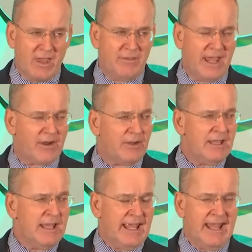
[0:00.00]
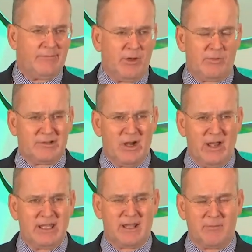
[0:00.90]
there? And what we're
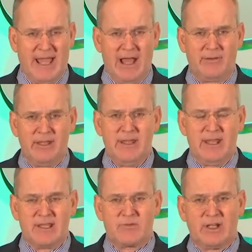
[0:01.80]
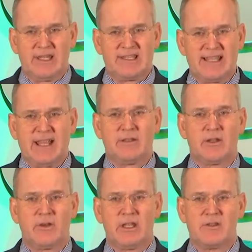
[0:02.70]
talking about is really
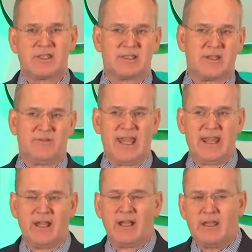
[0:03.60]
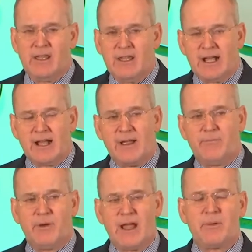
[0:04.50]
secondary uses of data.
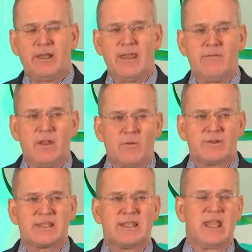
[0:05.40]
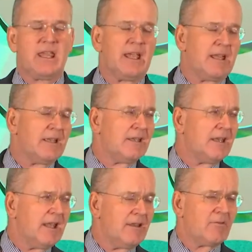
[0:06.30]
I believe you will see
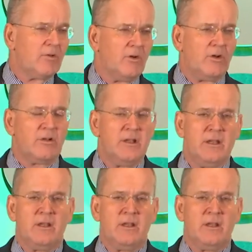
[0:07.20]
in the rule,